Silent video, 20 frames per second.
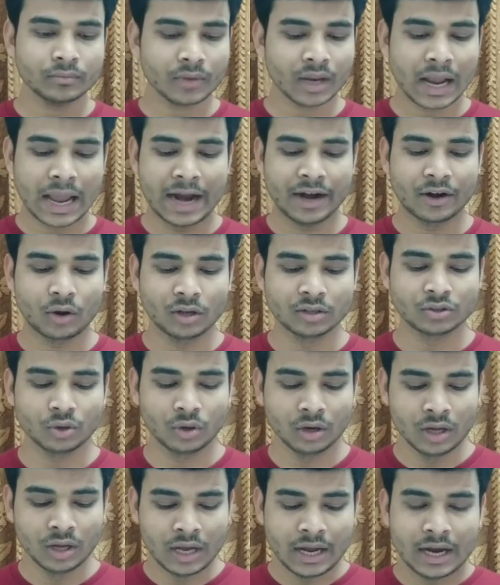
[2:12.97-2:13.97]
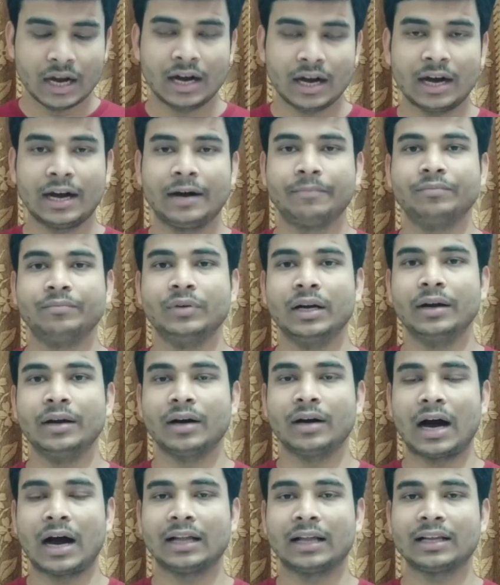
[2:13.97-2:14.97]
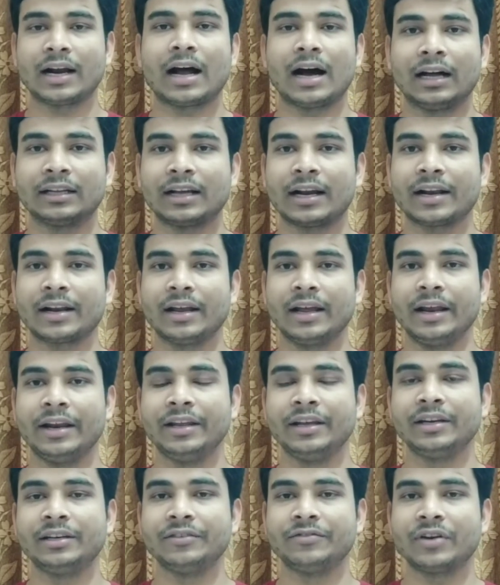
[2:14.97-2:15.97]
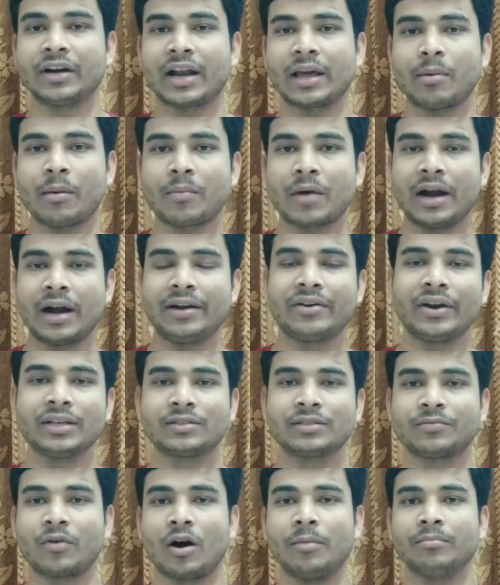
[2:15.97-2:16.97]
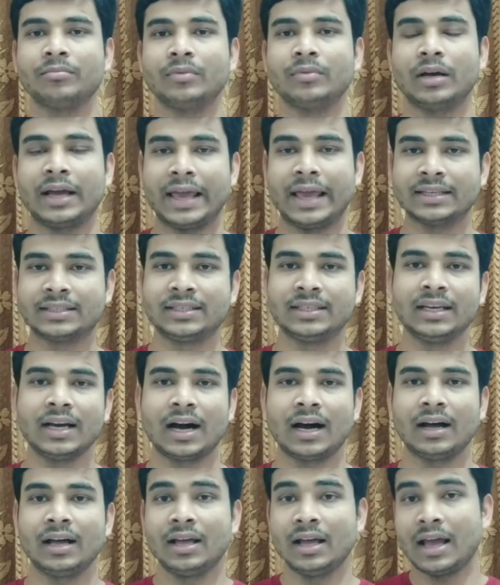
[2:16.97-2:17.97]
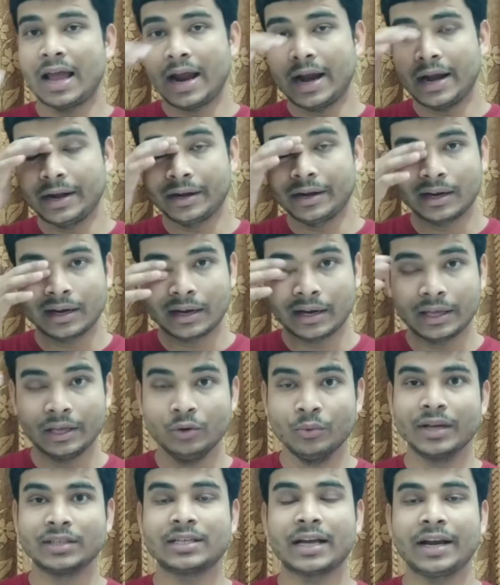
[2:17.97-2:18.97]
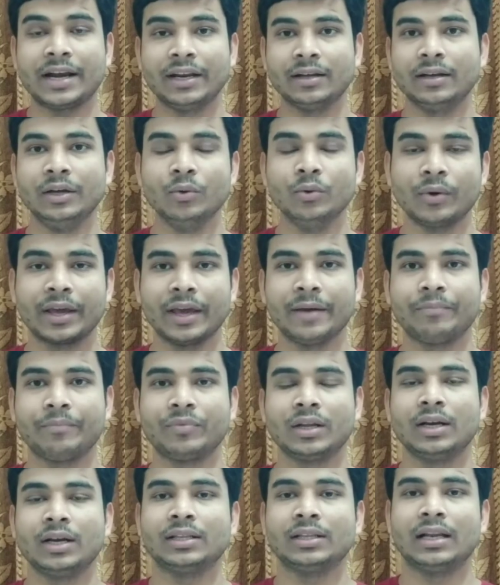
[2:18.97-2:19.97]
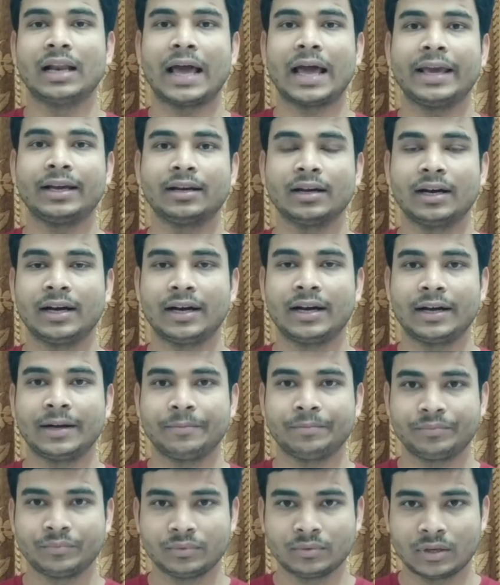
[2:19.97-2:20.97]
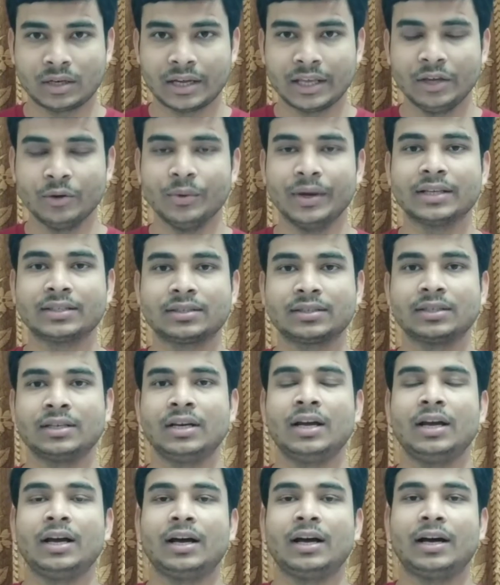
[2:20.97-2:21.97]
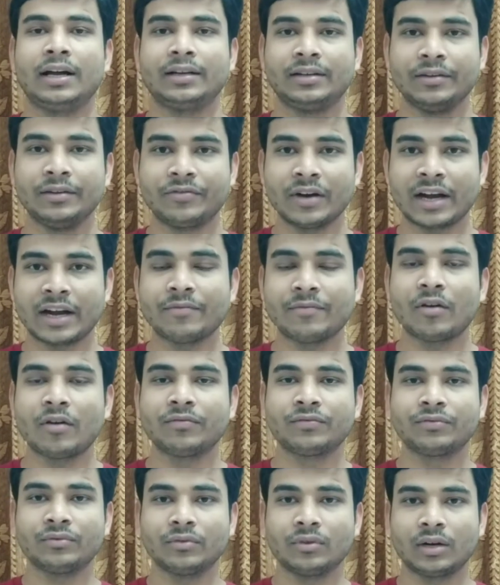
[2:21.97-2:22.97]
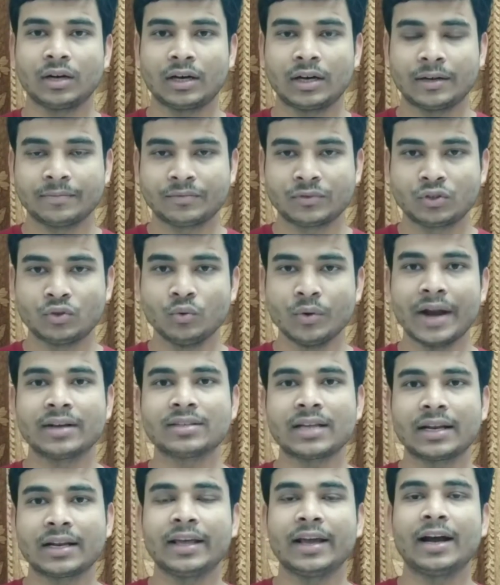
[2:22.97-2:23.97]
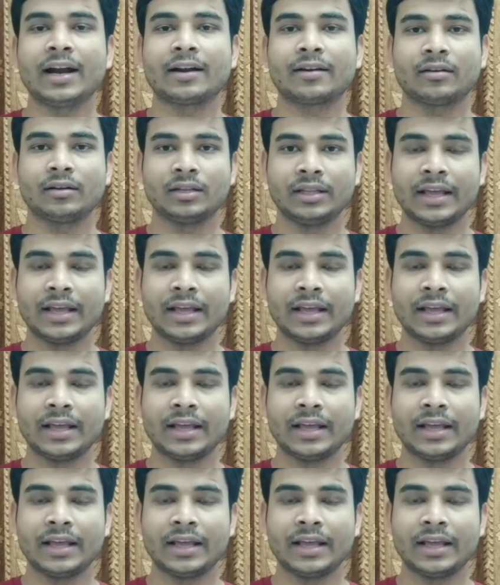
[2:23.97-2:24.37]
and also uh, other other any different type of countries from Asia and uh, U S and U K, like uh, U S, uh, different type of uh, students are there.